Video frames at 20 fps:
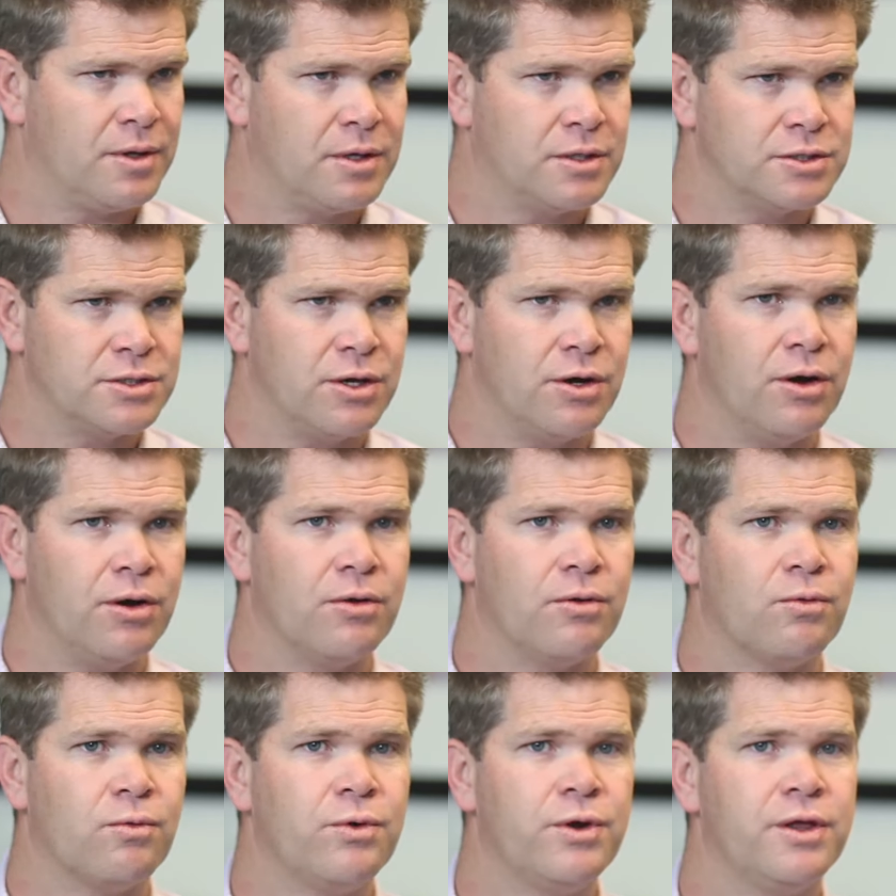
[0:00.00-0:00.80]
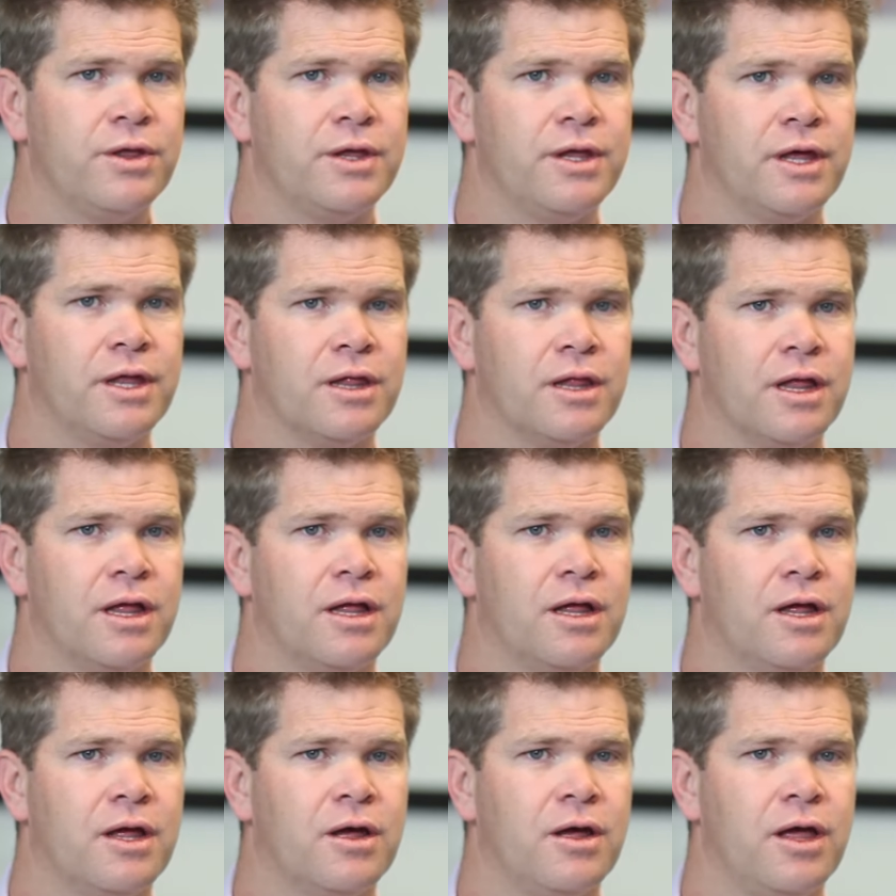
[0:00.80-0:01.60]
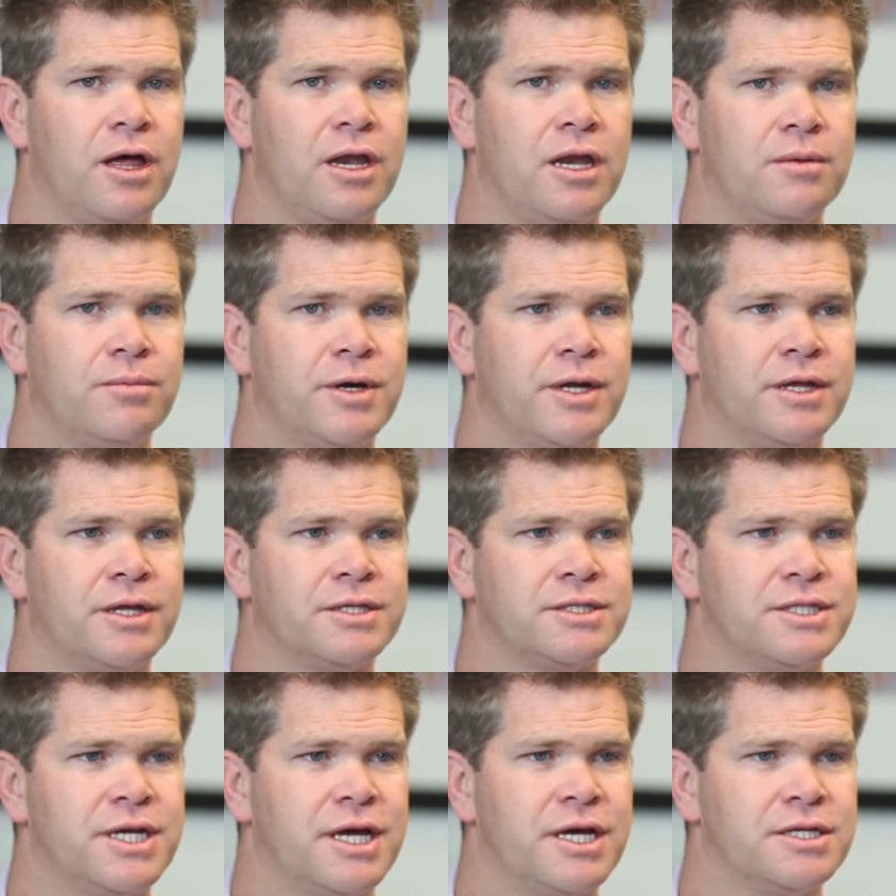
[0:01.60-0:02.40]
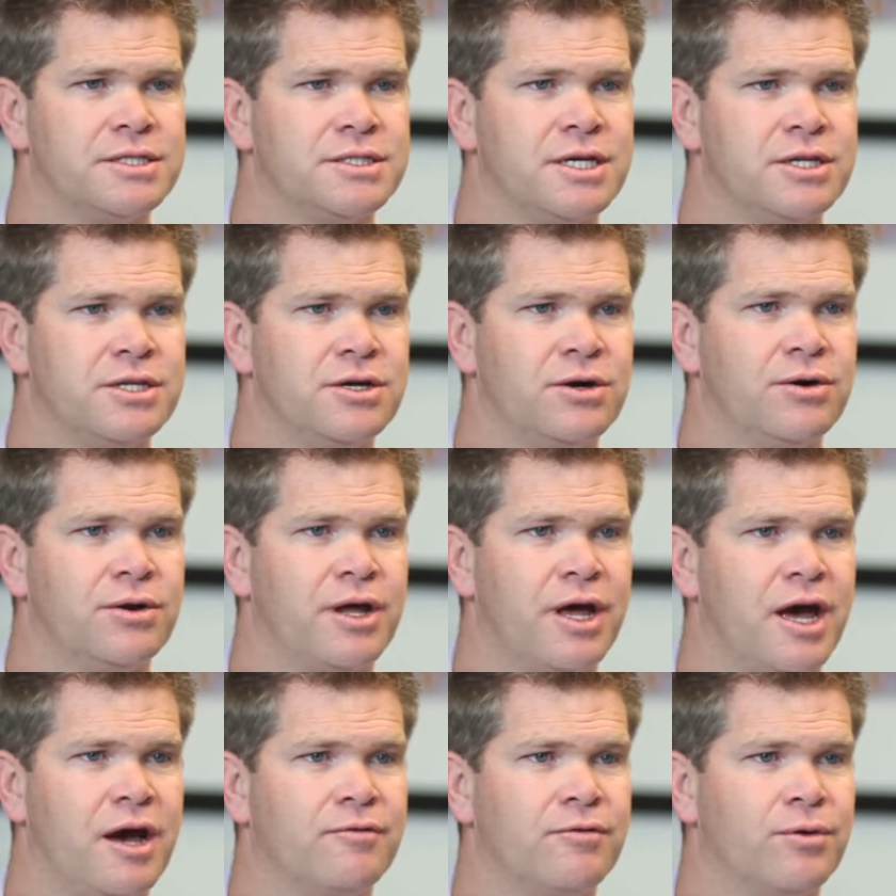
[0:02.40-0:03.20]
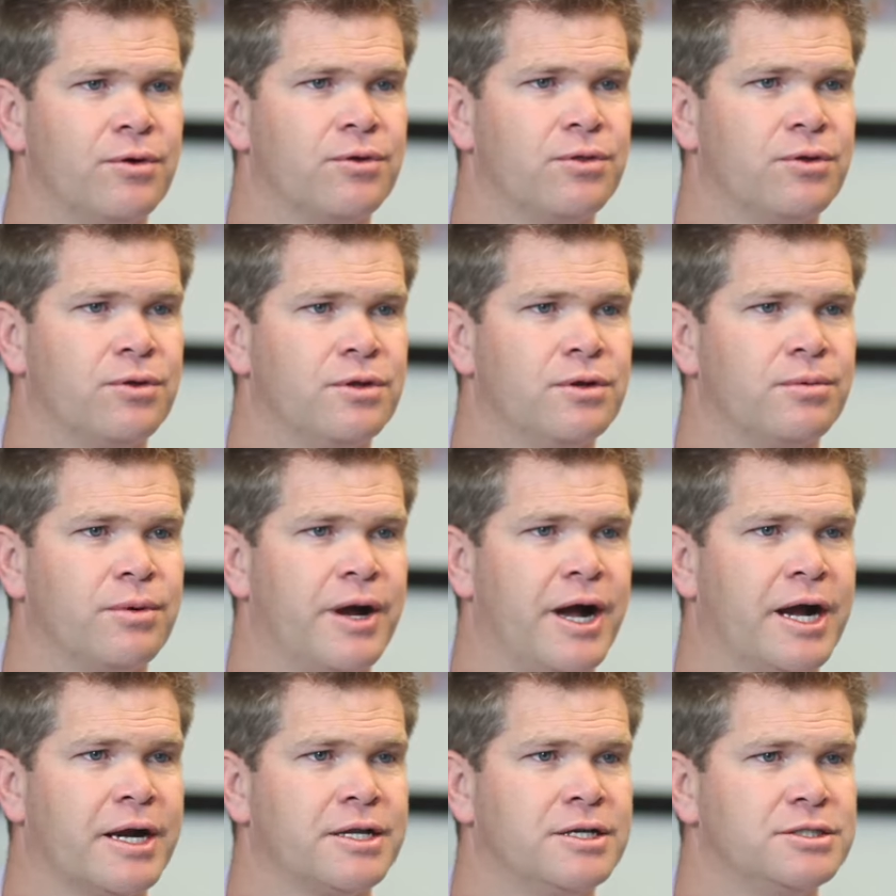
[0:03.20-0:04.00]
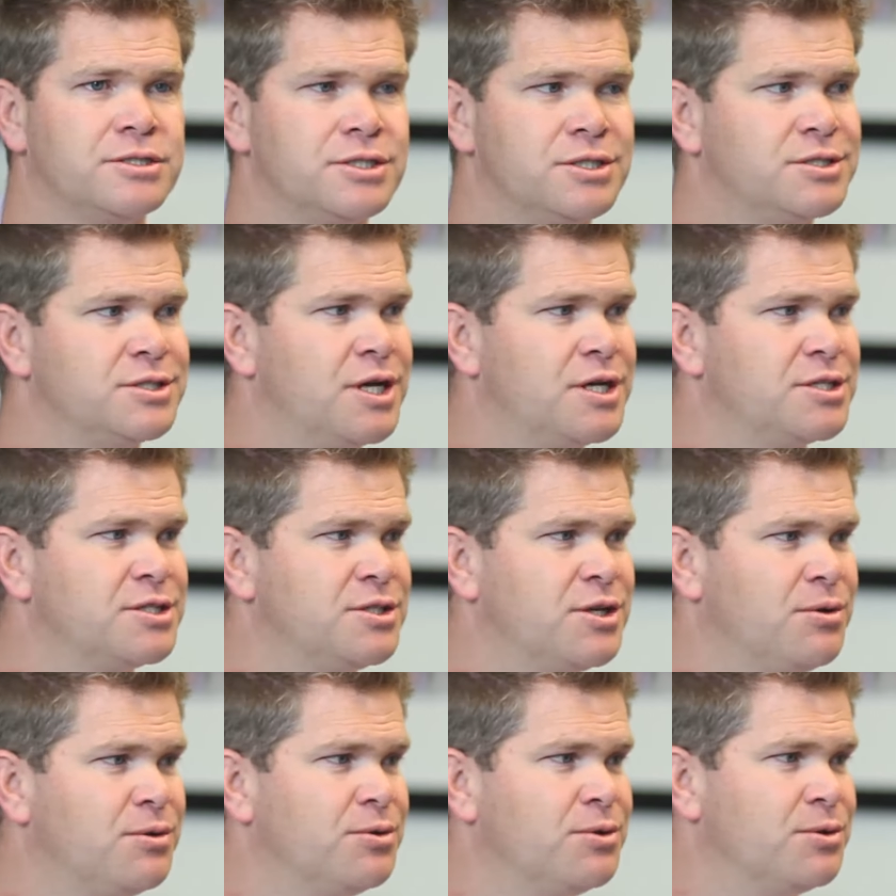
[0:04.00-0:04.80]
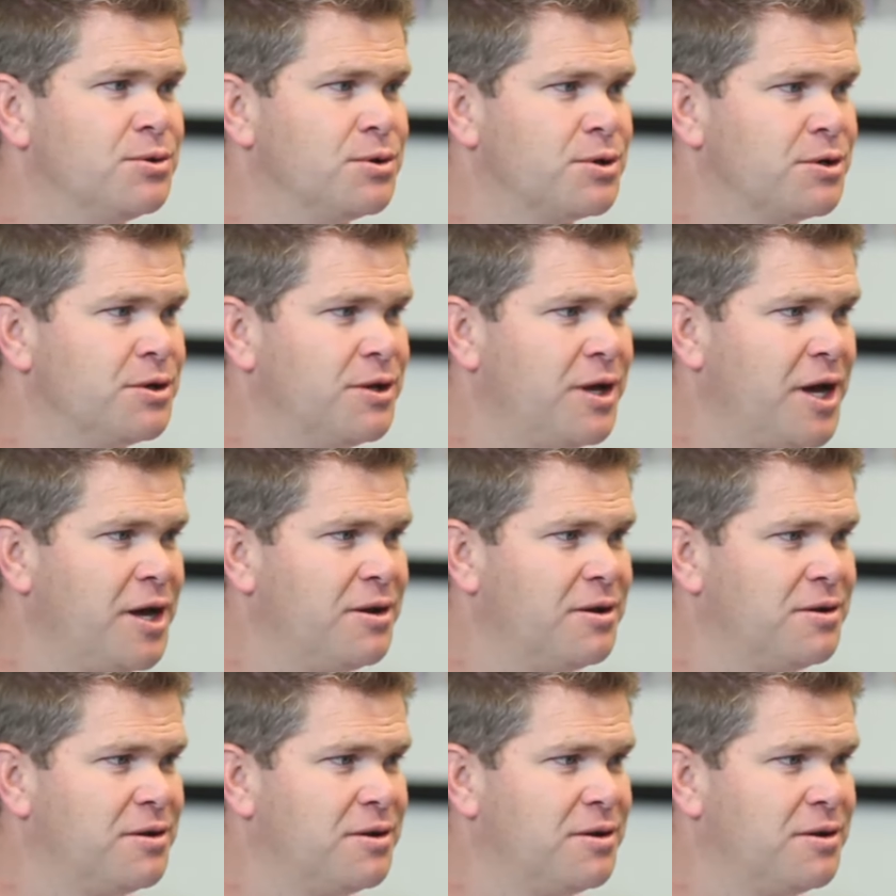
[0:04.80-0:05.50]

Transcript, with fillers: So really, uh, anybody that says they don't have ortho in their practice just doesn't know what they're looking at.